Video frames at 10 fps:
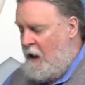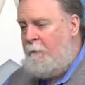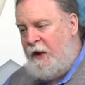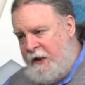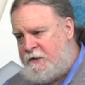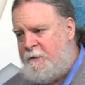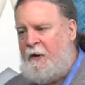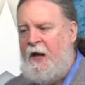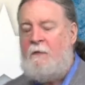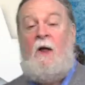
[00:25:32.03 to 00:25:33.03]
But here's the
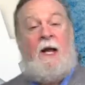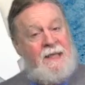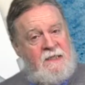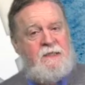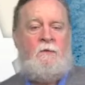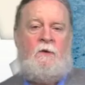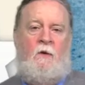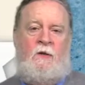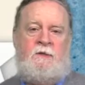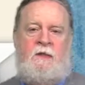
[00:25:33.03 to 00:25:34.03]
bottom line Is there a
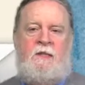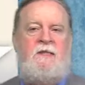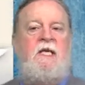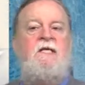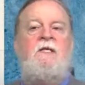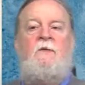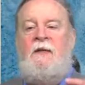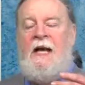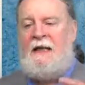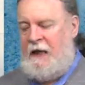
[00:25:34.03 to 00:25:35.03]
cost to this? Is there a
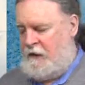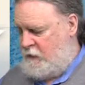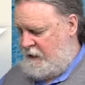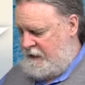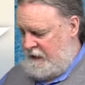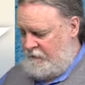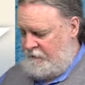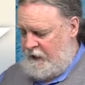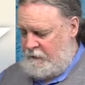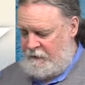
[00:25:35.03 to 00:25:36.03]
net increase in
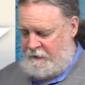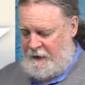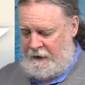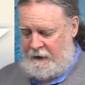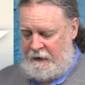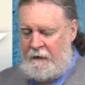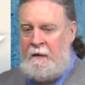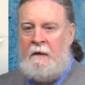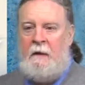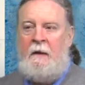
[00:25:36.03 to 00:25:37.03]
federal spending?
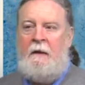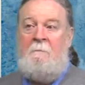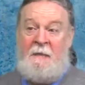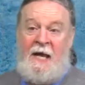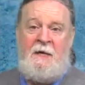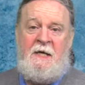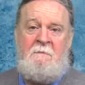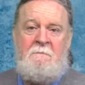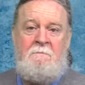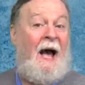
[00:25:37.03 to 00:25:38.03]
Maybe.
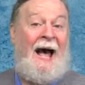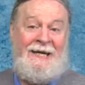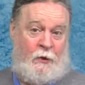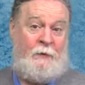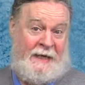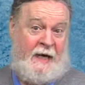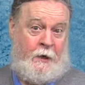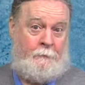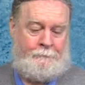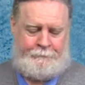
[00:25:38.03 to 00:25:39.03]
I don't
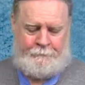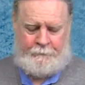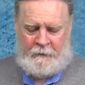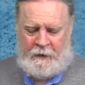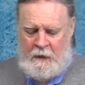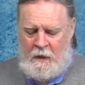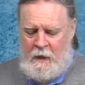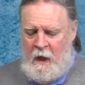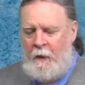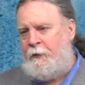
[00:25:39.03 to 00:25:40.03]
care.
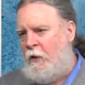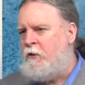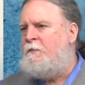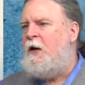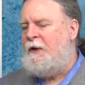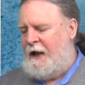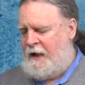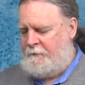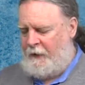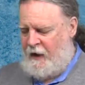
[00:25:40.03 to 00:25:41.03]
A program that would
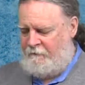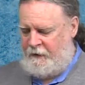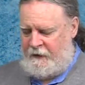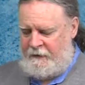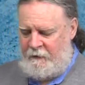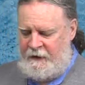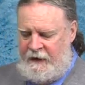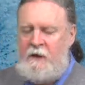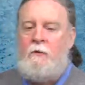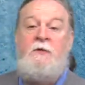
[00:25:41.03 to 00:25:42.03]
end poverty, that would
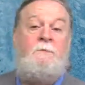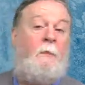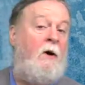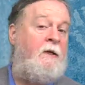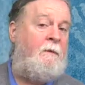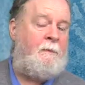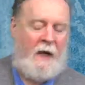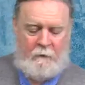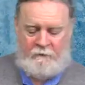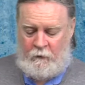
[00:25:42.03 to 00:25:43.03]
increase bargaining
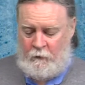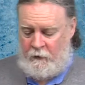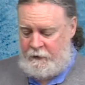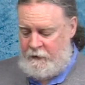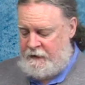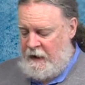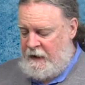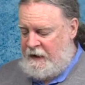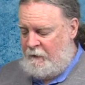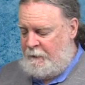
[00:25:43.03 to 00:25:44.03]
power for workers,
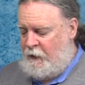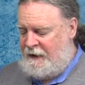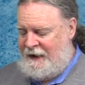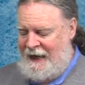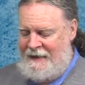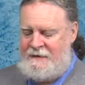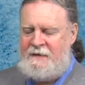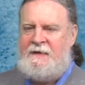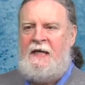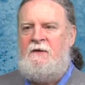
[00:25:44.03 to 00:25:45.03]
that would put an end to
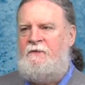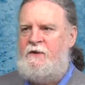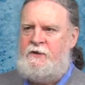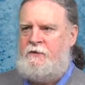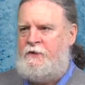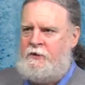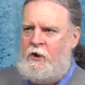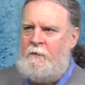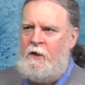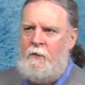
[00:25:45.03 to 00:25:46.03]
state officials
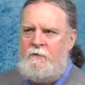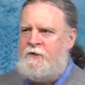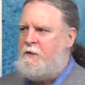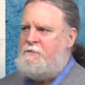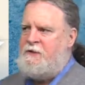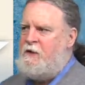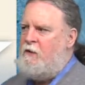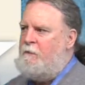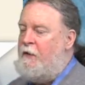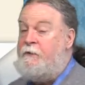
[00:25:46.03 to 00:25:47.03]
determining whether some
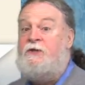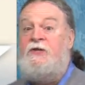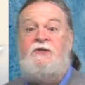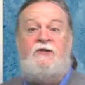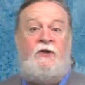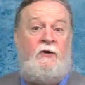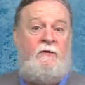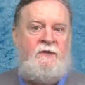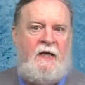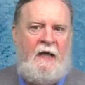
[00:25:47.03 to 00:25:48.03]
single mother
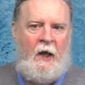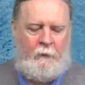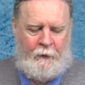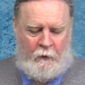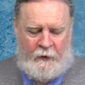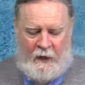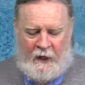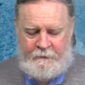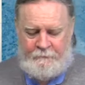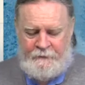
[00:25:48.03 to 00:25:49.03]
deserves help or
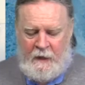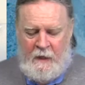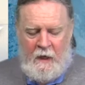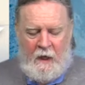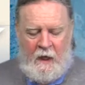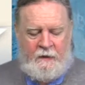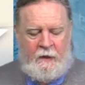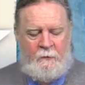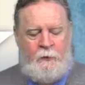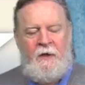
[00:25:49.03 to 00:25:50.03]
not, uh,
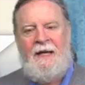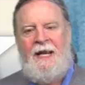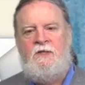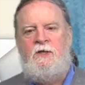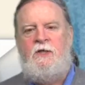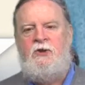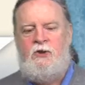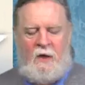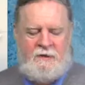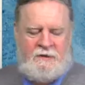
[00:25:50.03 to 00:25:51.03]
that would put an end to the
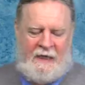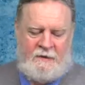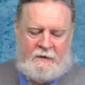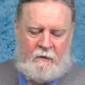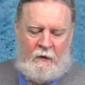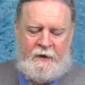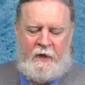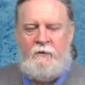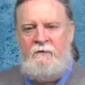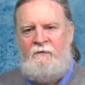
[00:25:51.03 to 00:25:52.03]
drug tests and all the
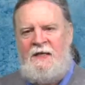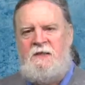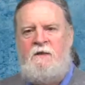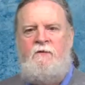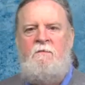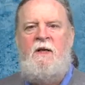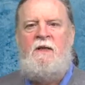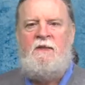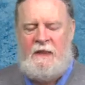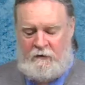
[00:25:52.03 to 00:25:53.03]
other invasive,
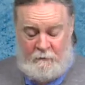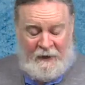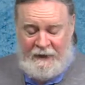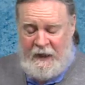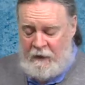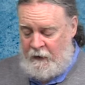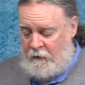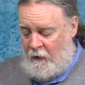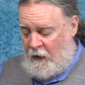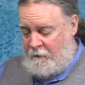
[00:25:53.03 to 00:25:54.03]
humili humiliating
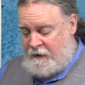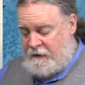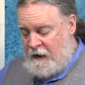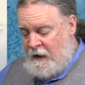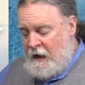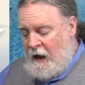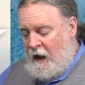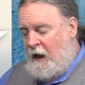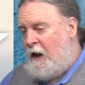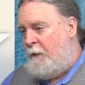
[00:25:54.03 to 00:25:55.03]
requirements.
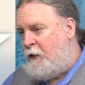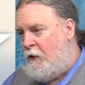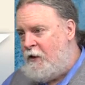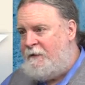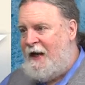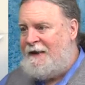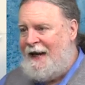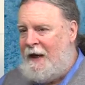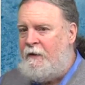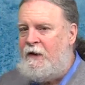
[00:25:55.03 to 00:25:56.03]
Uh, a program that
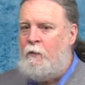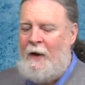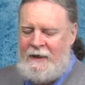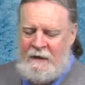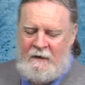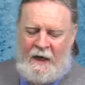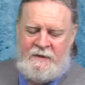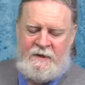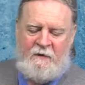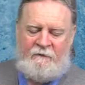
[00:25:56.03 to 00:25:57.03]
inherently
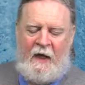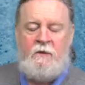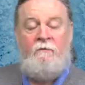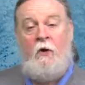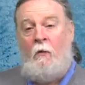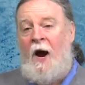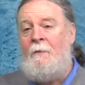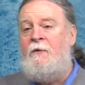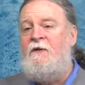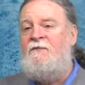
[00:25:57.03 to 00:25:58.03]
recognizes the value of
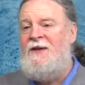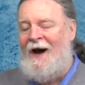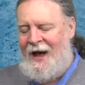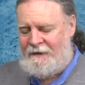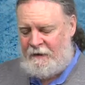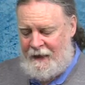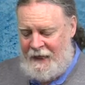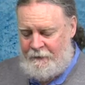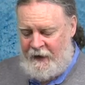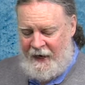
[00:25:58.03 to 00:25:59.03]
cooperative, non
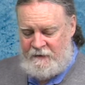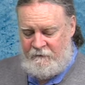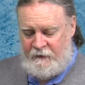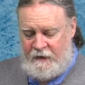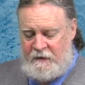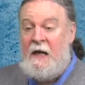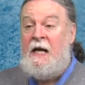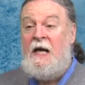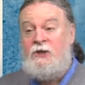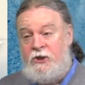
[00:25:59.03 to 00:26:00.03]
labor activities
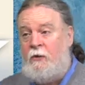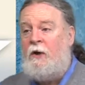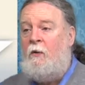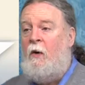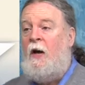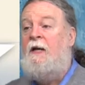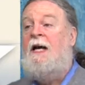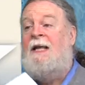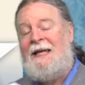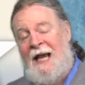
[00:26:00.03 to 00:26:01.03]
is surely one
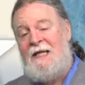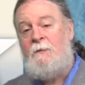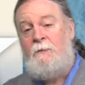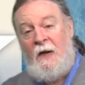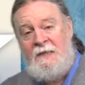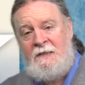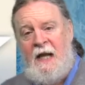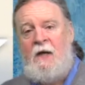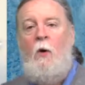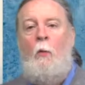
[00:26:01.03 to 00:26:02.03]
that has a price
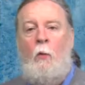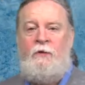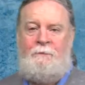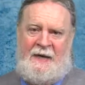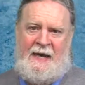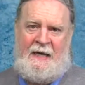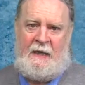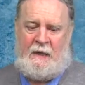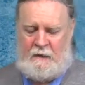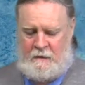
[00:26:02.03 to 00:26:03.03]
tag worth paying.